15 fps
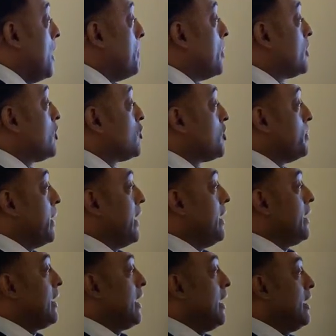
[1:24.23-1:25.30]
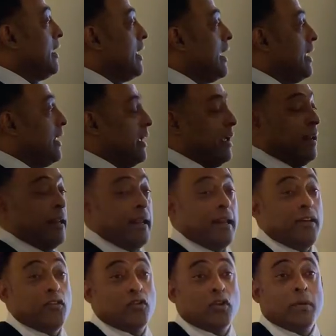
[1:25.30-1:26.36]
Participating in a
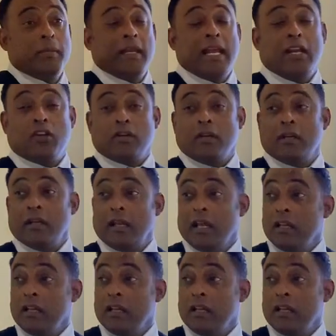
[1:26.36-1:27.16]
discrimination